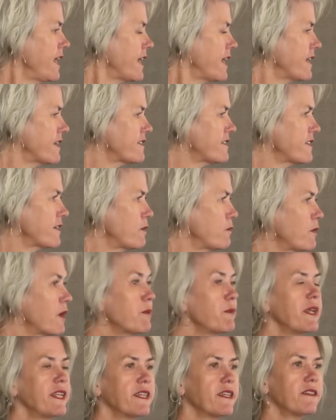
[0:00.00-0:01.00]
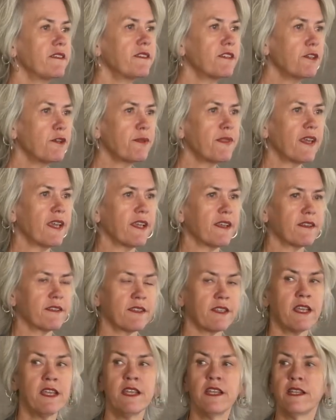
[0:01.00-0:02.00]
And so what we did, 2
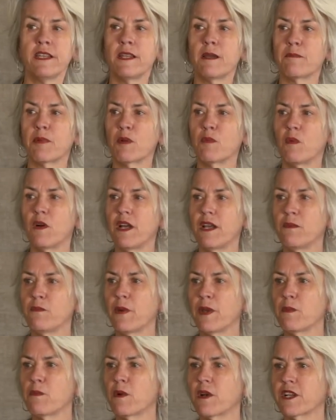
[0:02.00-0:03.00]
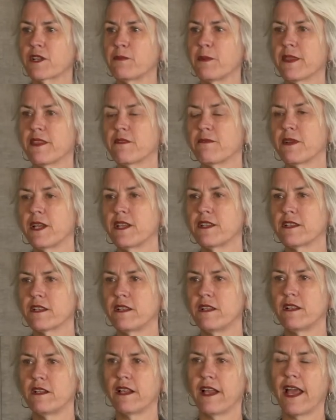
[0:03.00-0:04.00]
things. Number one, we worked with the
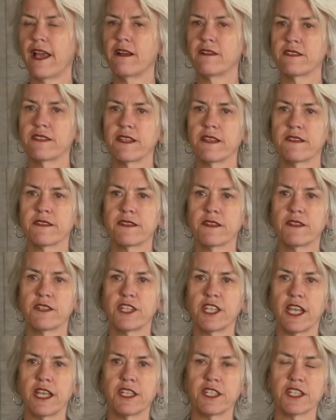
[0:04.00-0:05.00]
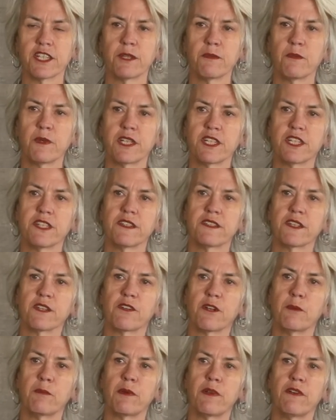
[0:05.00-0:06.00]
Rental Housing Association, which is a
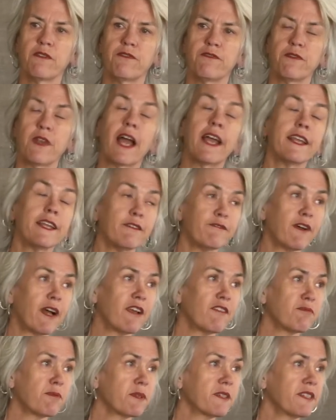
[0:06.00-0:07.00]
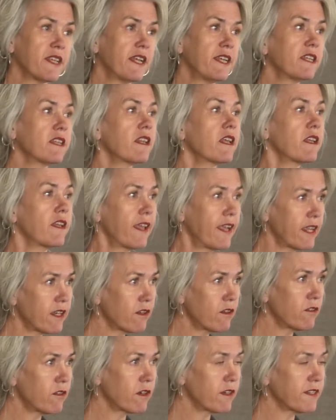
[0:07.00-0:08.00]
group of 95% of the
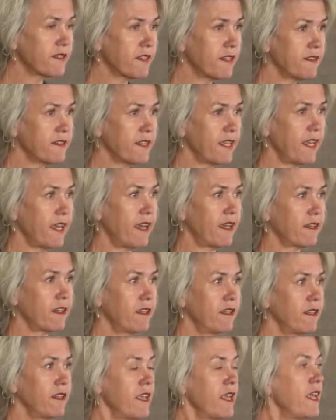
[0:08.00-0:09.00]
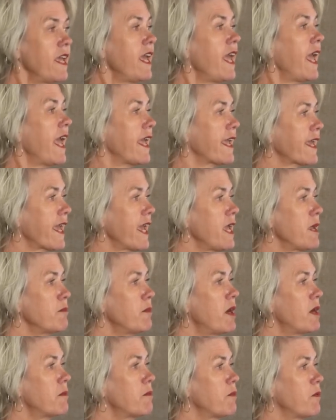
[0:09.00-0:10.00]
landlords in Seattle, and came
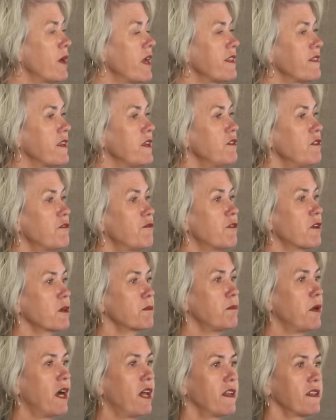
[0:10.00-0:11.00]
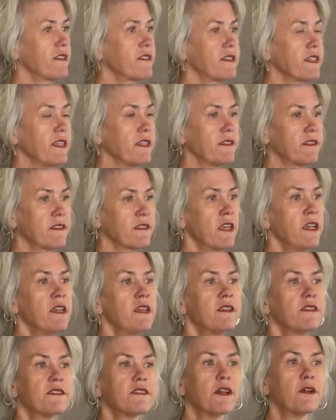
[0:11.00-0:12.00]
up with uniform policies.
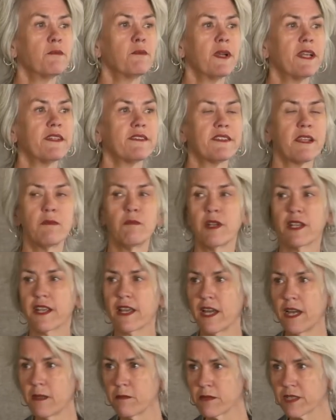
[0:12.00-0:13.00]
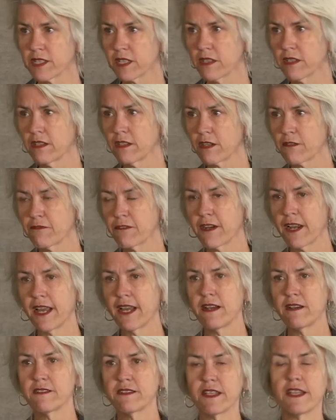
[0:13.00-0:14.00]
So when someone comes to look for
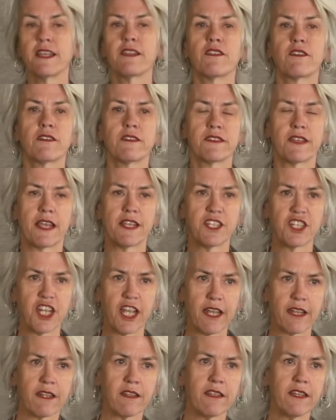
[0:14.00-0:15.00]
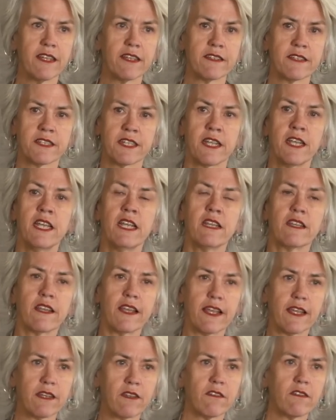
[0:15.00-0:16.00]
housing, there is a checklist.
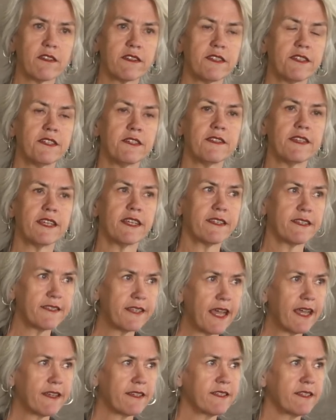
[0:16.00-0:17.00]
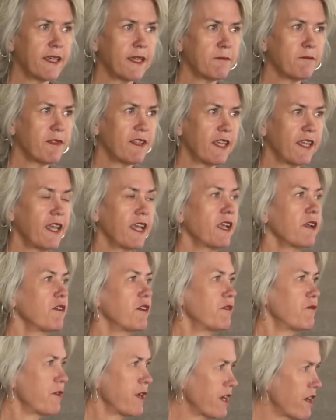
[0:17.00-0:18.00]
Landlords do the exact same thing
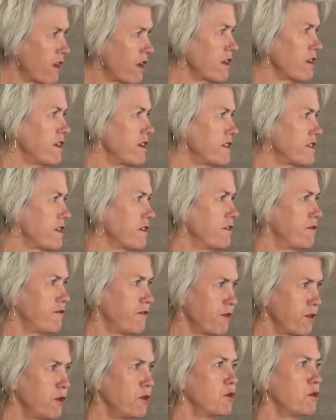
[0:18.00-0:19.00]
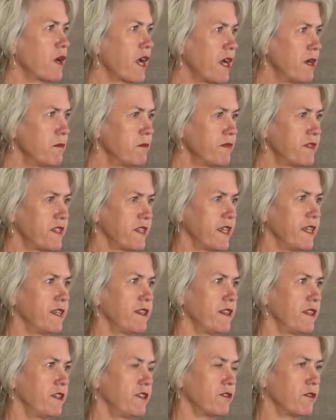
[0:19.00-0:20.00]
regardless of who comes
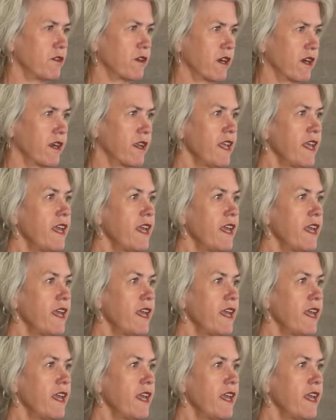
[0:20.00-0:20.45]
in the door.